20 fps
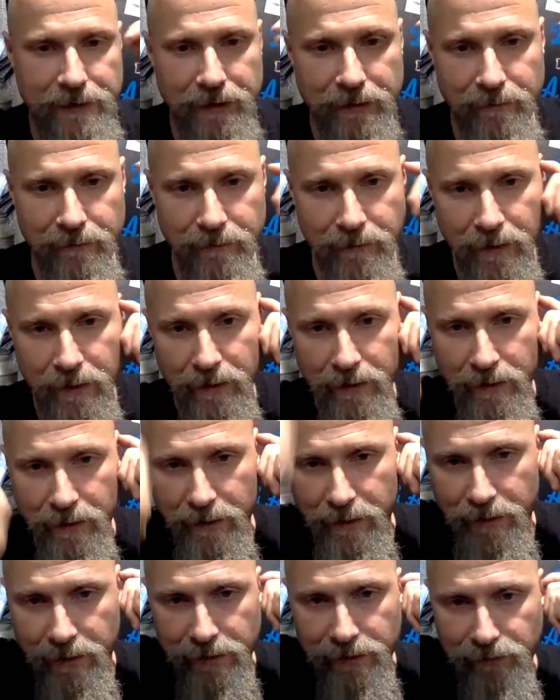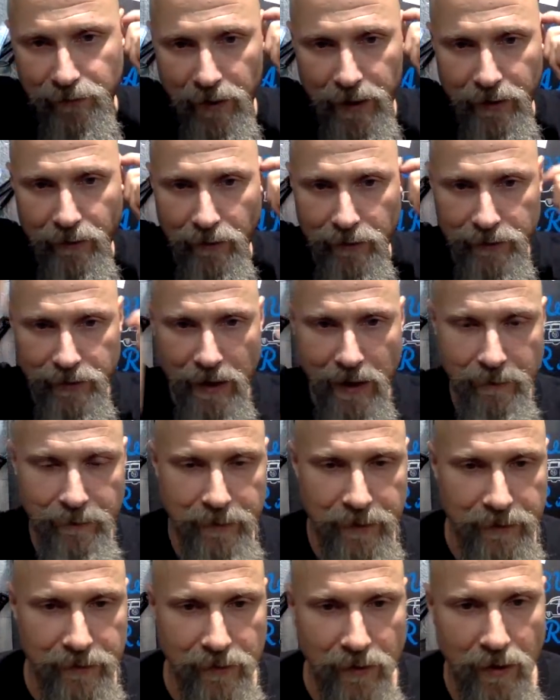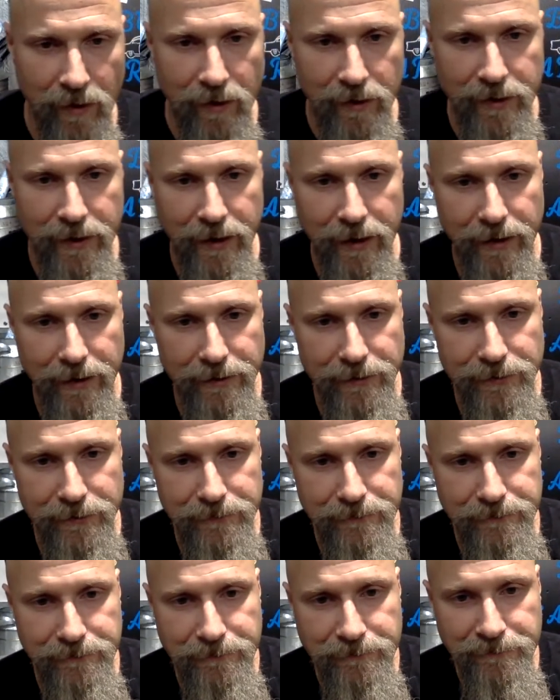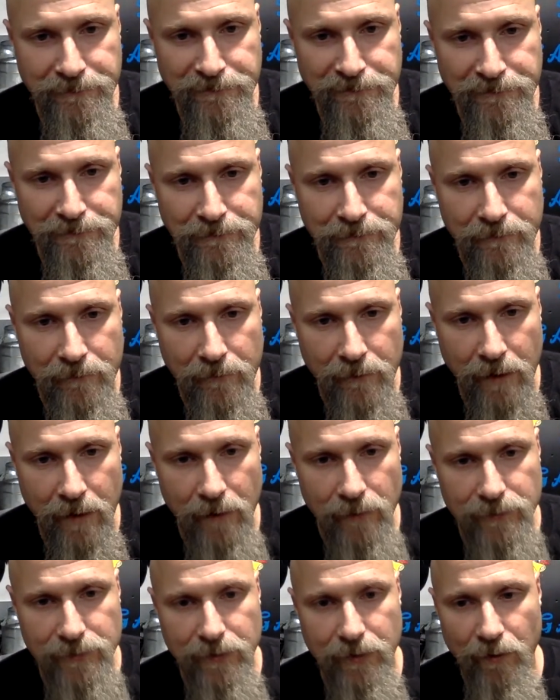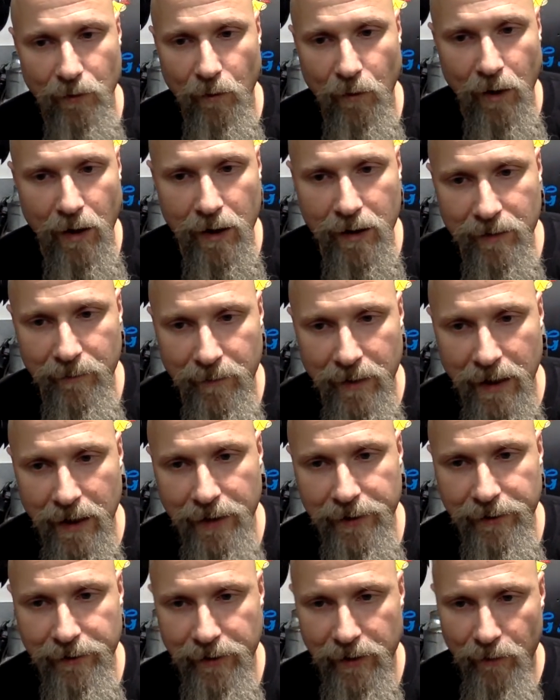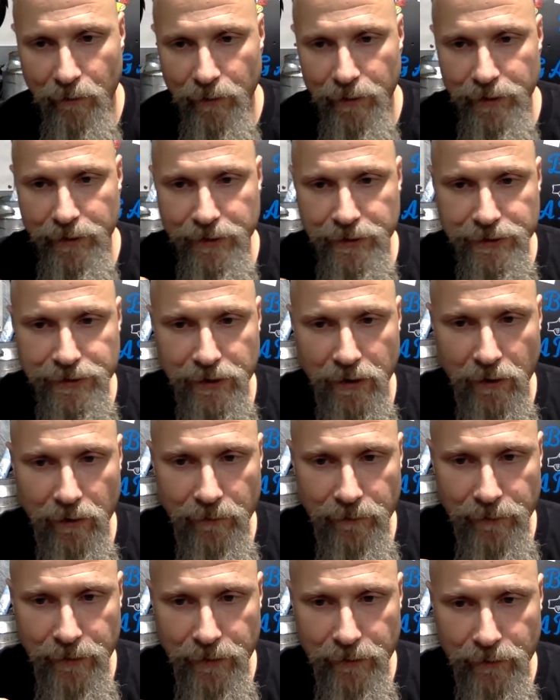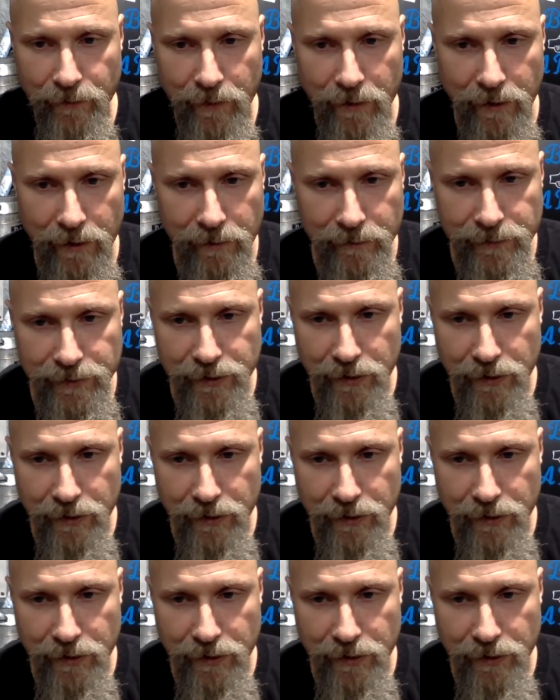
in them, and it's right on top of the dog cage. I was gonna walk them out here, and I wanted to show them to